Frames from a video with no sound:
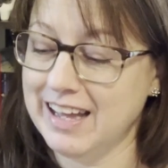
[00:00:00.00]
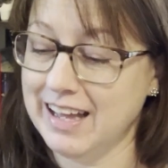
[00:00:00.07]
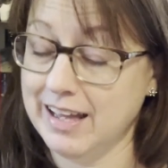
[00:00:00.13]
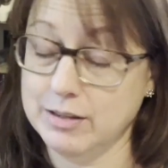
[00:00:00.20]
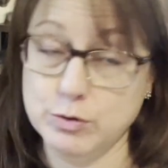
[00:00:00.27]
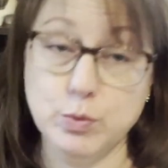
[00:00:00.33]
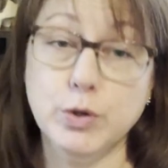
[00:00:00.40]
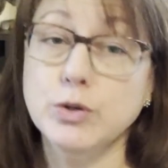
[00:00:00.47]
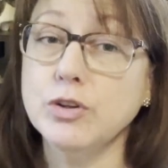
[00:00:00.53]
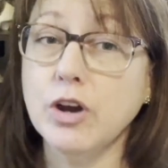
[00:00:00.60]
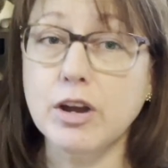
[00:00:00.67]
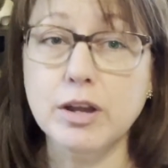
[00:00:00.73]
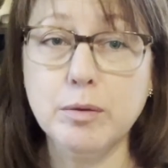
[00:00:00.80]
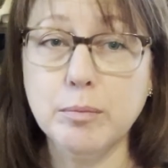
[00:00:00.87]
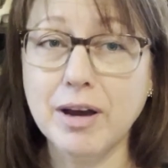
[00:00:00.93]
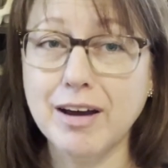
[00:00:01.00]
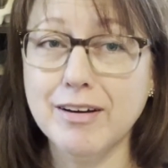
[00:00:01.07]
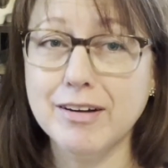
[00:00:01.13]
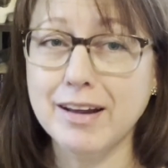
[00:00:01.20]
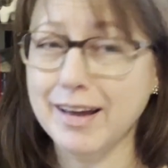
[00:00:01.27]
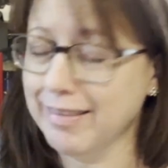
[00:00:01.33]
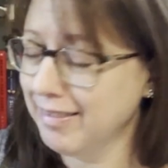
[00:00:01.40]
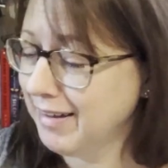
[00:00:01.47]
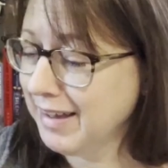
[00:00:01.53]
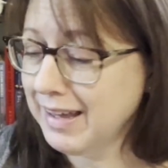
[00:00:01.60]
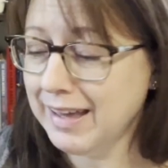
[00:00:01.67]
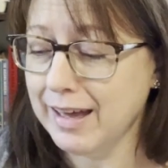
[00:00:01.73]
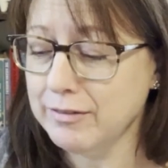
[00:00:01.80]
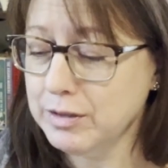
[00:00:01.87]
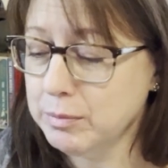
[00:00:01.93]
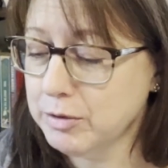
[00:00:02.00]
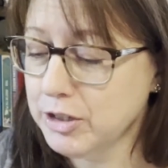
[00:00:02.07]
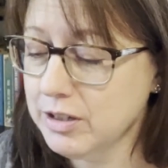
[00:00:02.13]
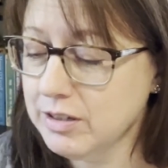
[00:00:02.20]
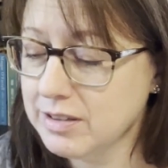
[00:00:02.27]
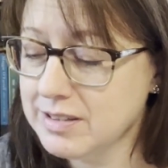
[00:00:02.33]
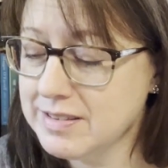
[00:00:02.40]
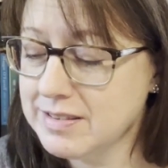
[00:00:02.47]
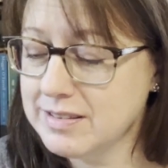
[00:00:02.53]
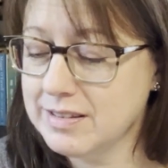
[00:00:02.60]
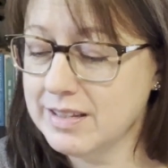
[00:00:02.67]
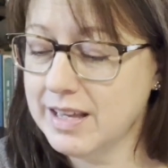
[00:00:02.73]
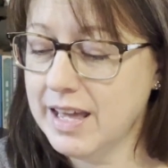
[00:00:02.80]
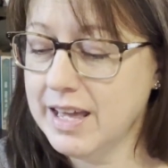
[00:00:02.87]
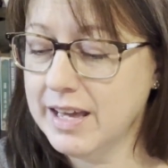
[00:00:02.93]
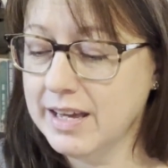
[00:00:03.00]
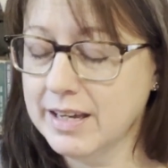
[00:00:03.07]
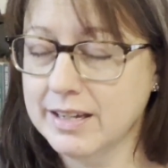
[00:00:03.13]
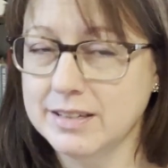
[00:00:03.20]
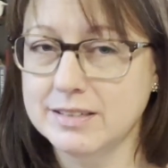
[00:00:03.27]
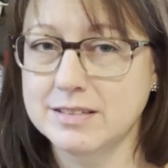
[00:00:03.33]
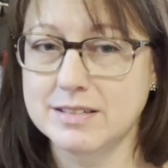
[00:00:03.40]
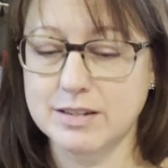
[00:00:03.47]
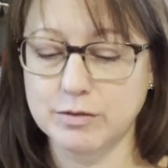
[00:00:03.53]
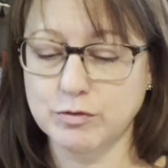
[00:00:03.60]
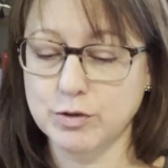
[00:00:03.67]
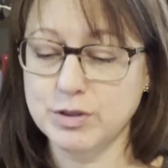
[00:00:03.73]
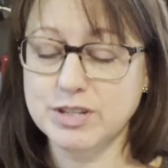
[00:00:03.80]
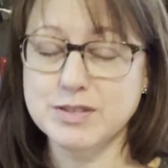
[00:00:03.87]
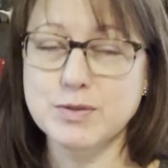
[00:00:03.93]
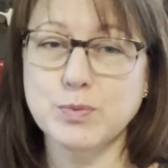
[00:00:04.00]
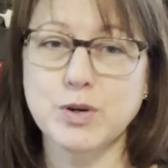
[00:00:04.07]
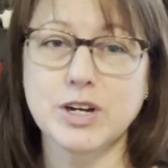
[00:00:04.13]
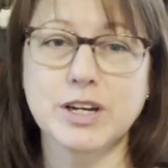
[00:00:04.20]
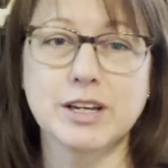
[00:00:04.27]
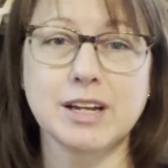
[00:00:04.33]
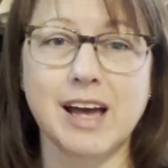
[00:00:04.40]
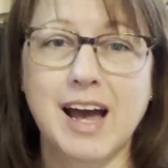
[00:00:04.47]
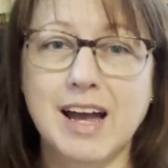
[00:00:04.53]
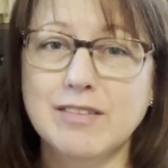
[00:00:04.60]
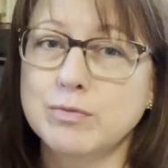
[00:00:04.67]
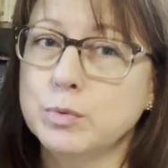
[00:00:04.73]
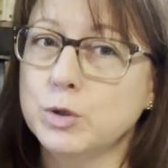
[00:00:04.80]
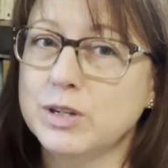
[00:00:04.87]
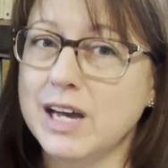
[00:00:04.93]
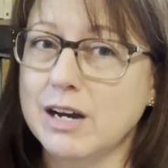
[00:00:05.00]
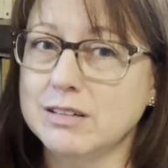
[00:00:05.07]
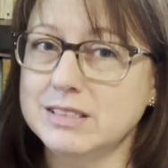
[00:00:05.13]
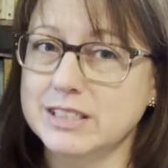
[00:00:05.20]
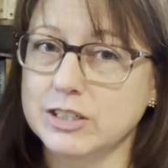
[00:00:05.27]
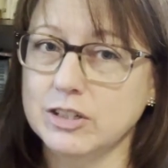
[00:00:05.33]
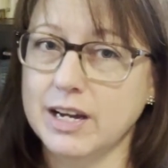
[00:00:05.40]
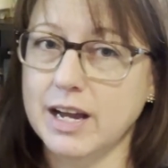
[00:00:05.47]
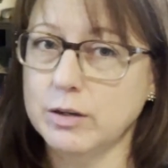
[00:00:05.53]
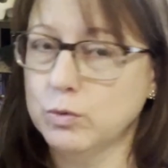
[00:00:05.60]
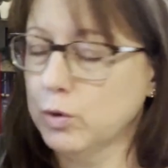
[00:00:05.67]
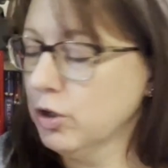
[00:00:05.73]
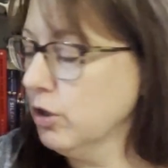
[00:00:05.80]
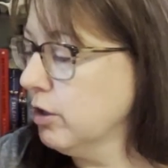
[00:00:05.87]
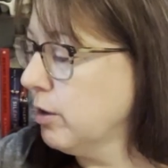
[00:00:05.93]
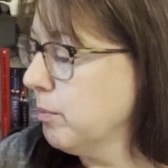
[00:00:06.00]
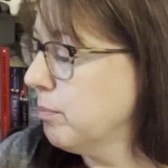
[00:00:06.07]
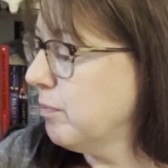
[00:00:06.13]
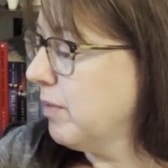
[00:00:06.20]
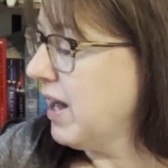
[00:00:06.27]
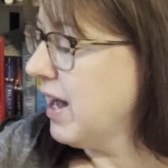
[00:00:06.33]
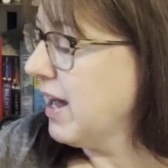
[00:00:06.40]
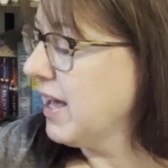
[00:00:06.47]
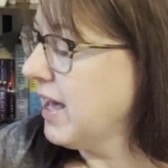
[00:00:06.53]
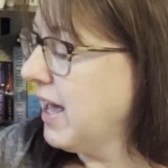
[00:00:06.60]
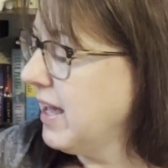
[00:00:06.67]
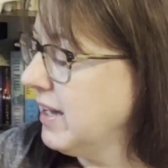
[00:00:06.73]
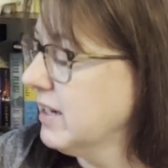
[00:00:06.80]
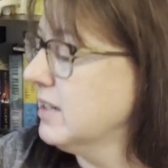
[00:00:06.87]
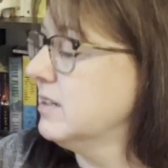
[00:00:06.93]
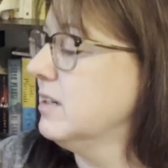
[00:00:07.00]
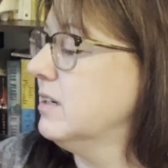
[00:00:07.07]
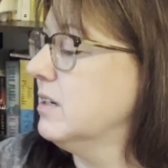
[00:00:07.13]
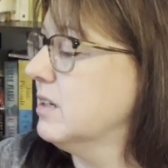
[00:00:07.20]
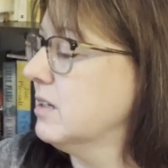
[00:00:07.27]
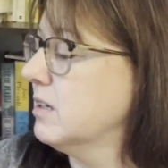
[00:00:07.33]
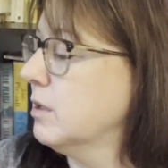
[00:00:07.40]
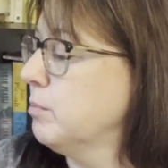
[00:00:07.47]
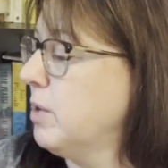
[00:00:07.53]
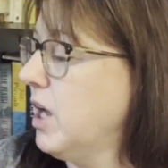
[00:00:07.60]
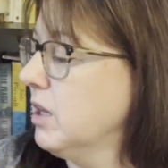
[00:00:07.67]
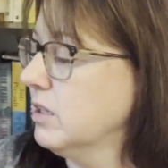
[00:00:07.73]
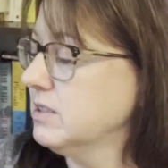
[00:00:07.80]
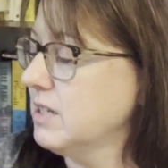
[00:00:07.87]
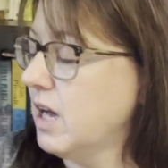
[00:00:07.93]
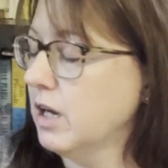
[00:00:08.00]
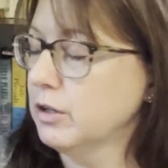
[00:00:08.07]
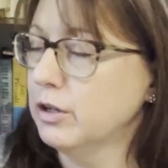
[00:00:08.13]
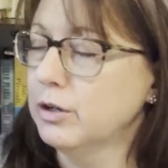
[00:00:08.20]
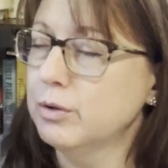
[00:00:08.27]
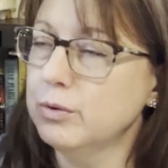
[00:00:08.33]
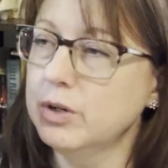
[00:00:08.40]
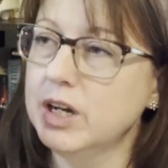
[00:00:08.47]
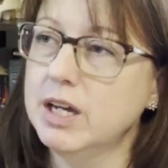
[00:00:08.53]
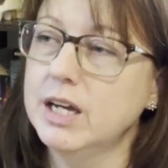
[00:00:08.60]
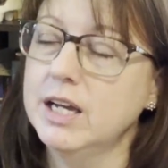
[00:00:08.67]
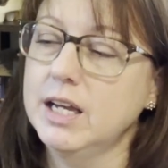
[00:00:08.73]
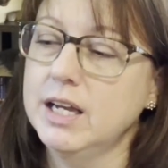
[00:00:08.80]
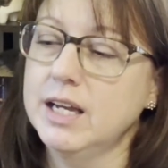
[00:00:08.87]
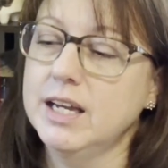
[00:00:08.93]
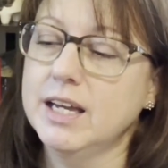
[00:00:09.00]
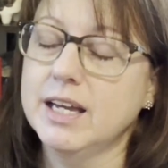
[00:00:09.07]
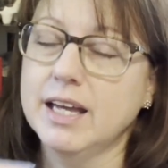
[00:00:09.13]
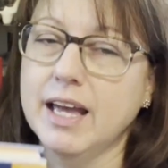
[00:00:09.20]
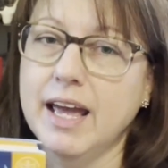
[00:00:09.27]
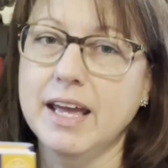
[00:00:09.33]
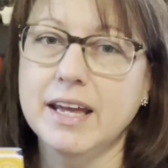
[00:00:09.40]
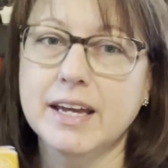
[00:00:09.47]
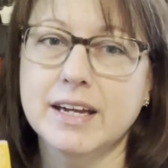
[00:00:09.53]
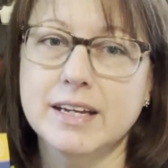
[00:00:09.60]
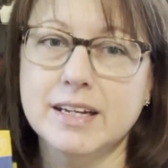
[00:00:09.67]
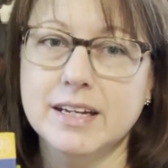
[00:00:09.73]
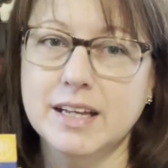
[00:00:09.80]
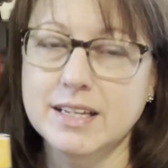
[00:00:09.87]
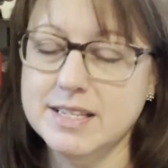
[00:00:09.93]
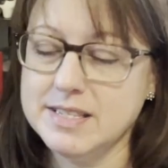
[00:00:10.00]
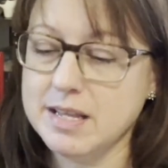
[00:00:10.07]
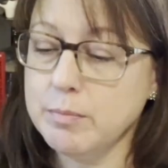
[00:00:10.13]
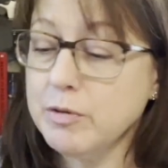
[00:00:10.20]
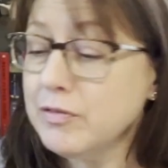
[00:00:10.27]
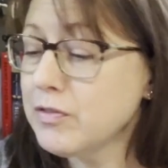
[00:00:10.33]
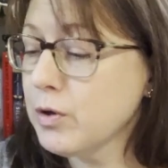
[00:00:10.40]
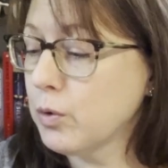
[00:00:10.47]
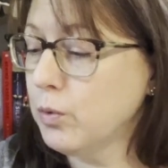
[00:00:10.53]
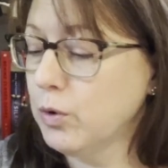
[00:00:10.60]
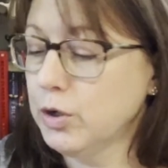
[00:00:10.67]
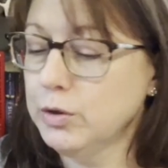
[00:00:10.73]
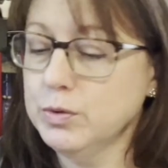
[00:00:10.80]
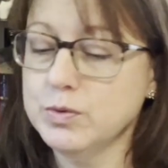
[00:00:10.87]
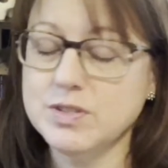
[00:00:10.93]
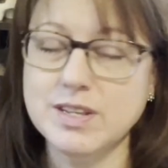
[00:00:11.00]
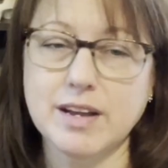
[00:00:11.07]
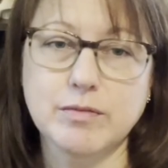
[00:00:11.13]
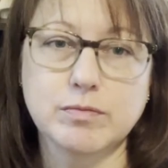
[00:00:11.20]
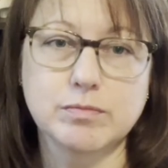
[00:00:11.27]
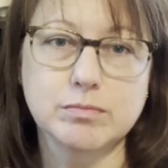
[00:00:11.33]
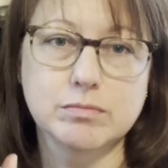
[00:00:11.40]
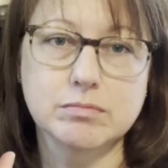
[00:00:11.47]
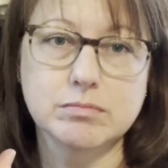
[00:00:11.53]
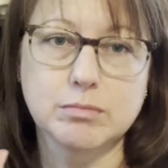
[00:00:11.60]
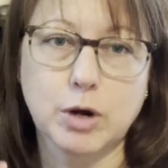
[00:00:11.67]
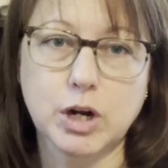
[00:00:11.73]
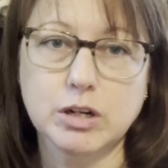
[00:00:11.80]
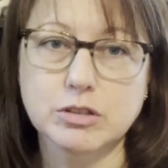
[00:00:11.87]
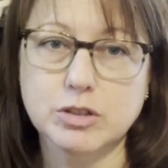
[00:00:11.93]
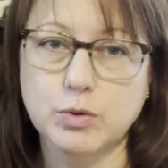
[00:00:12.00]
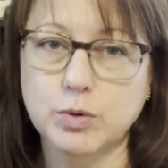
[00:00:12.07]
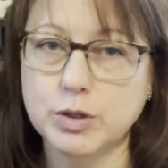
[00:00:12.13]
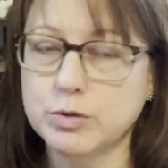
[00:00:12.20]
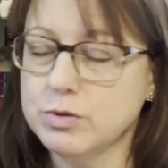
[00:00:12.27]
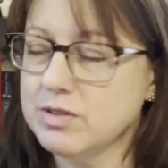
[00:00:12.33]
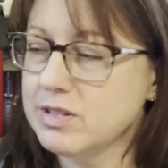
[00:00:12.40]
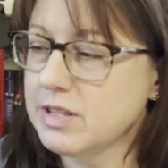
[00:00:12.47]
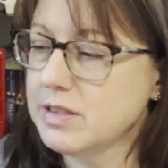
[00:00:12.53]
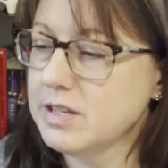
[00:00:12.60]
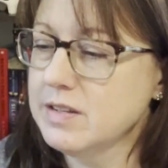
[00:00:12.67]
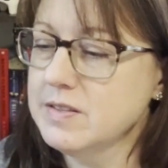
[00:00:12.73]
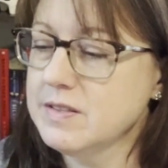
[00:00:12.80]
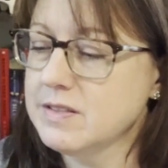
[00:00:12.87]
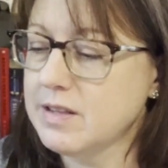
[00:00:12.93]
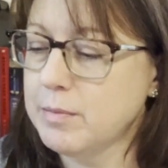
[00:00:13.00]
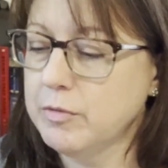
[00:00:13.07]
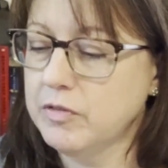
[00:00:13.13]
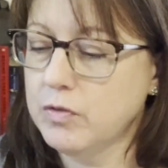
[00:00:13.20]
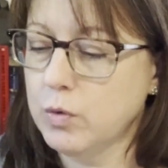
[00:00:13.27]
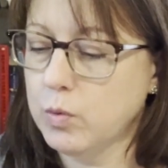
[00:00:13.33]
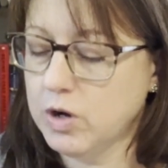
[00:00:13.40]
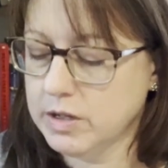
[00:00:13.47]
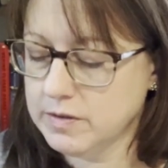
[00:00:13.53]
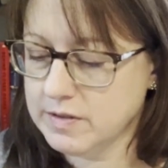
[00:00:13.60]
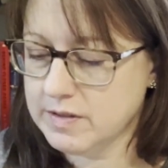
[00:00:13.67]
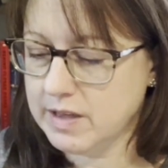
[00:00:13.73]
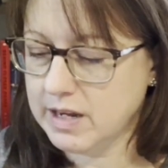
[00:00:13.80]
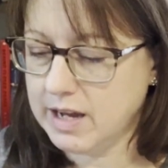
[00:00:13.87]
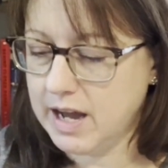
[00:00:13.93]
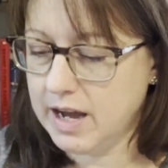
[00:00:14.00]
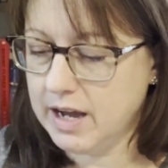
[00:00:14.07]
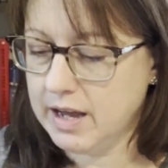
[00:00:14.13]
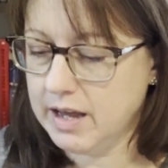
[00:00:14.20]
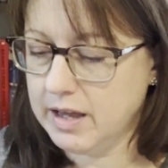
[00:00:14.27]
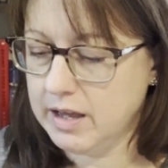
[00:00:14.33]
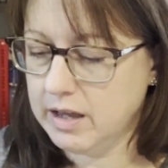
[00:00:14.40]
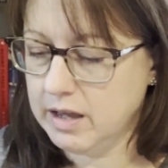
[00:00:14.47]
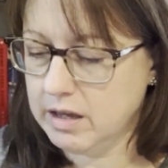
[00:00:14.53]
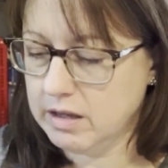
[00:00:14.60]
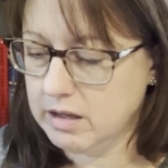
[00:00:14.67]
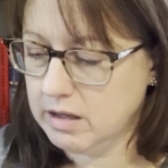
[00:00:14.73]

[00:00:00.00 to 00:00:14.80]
as we were talking about, I like heavy books, and for this one, I've pulled out Dear Edward by Anne Napolitano. And some of the quotes, I've marked quotes in this, some of the ones that I